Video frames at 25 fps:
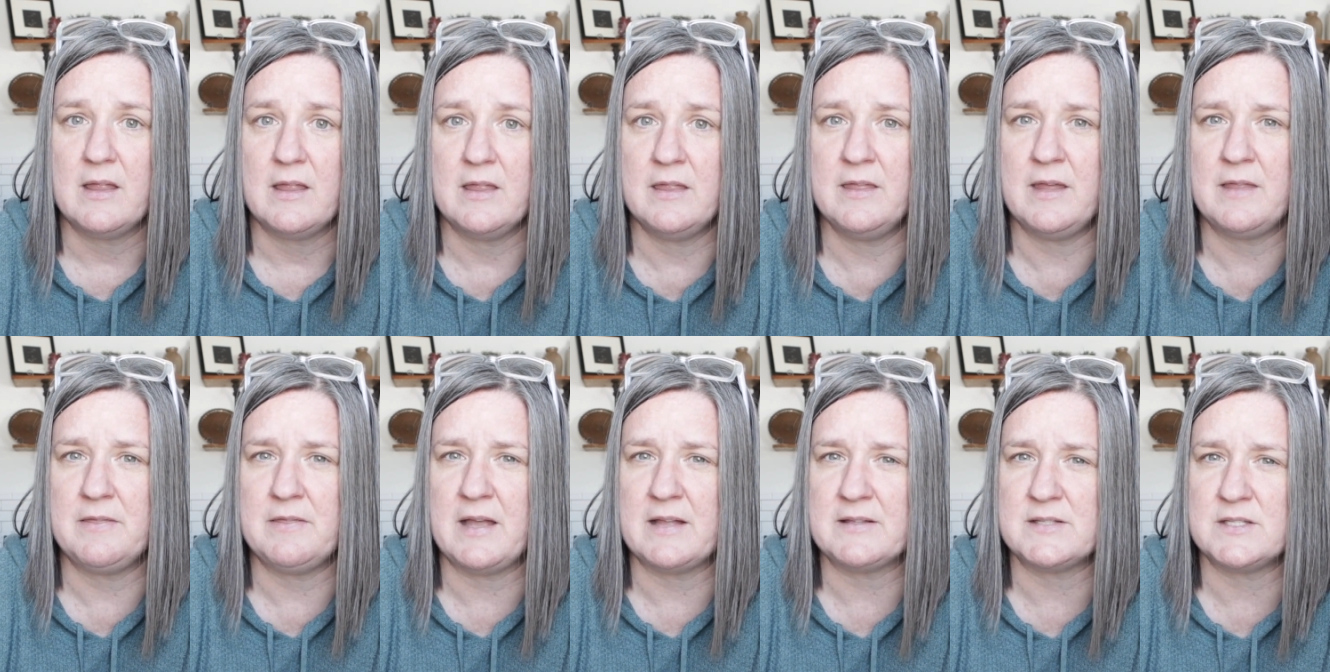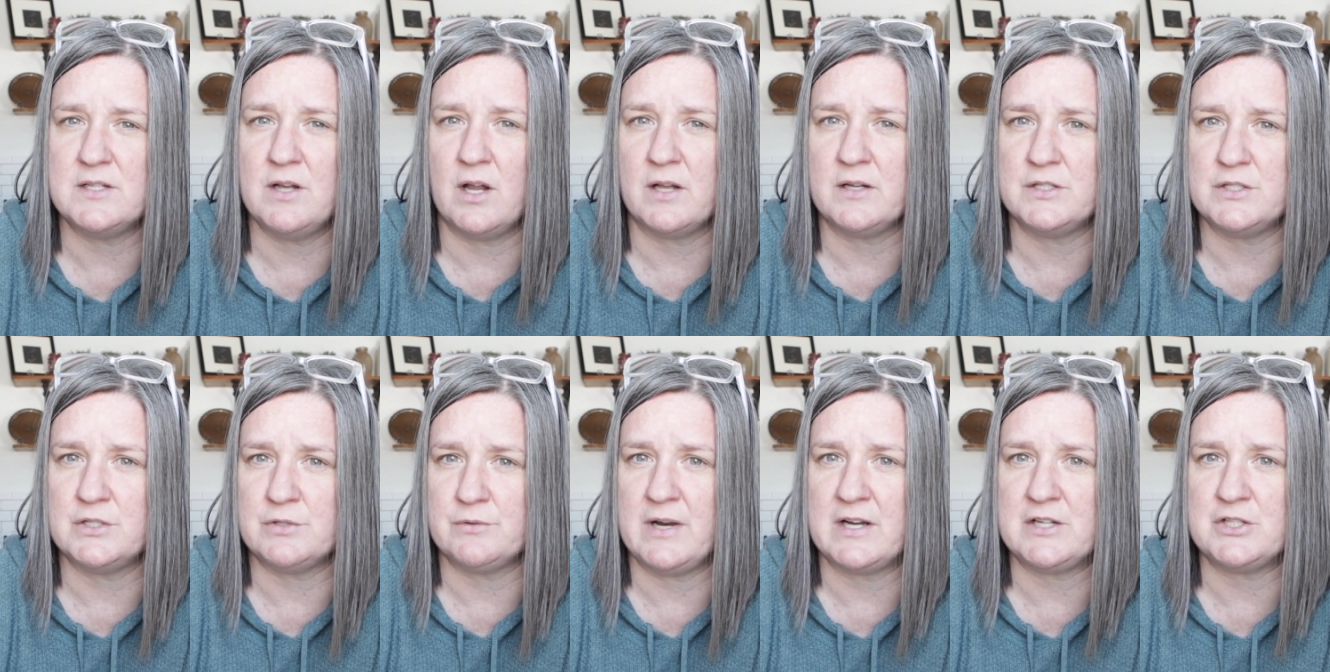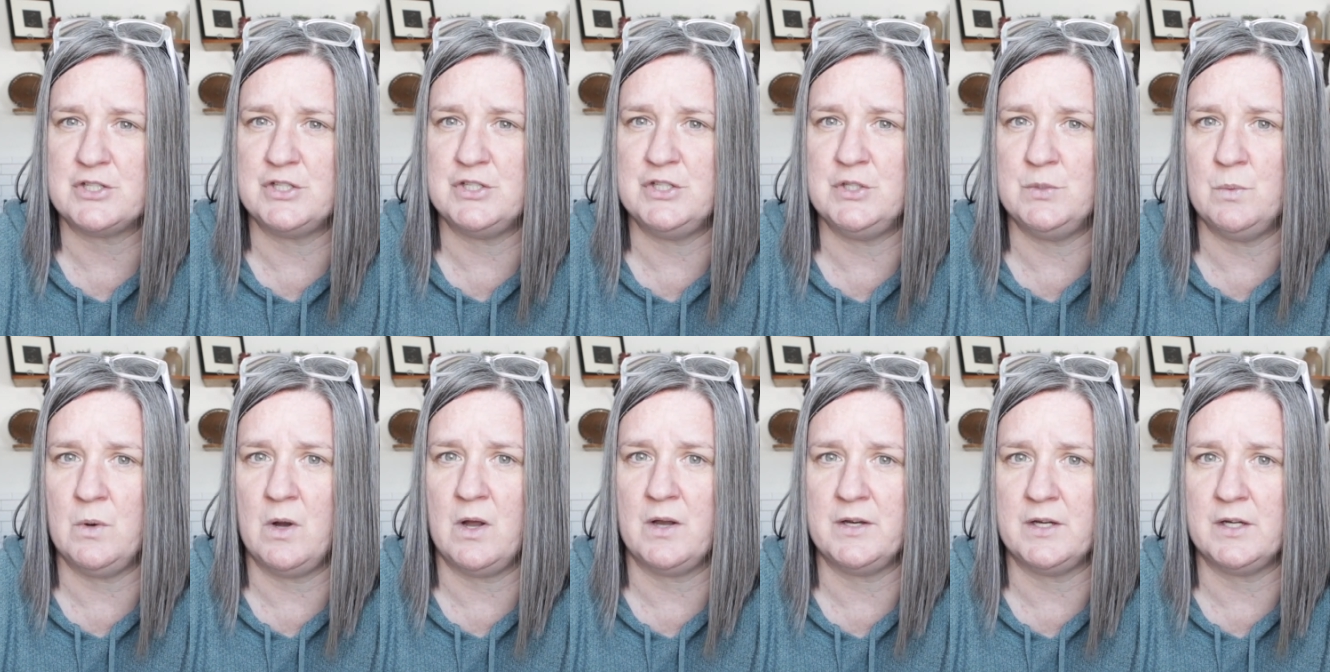that that's not a direction you
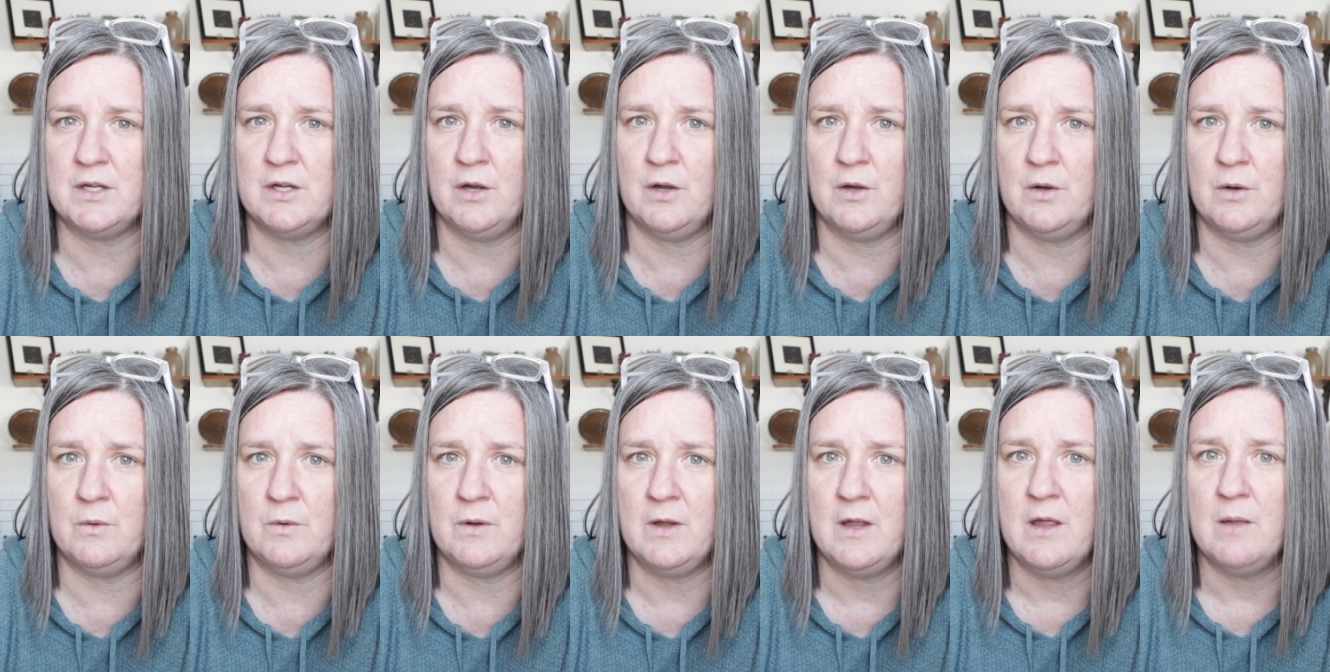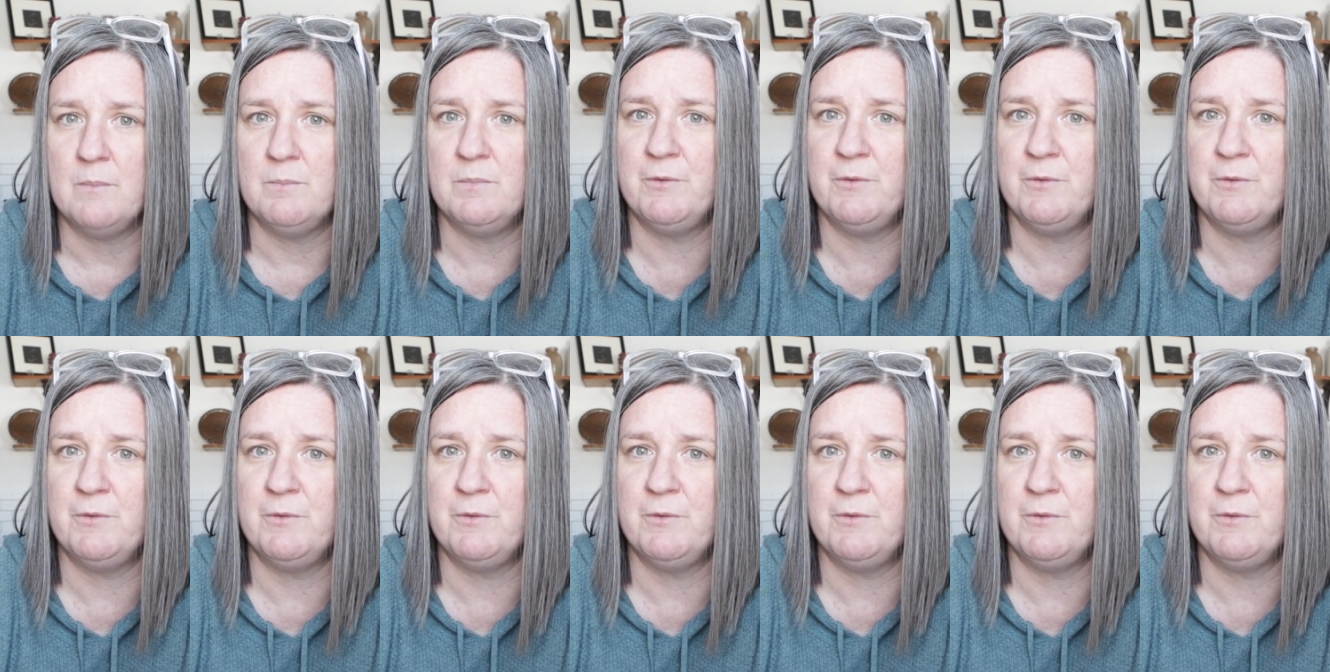want to go.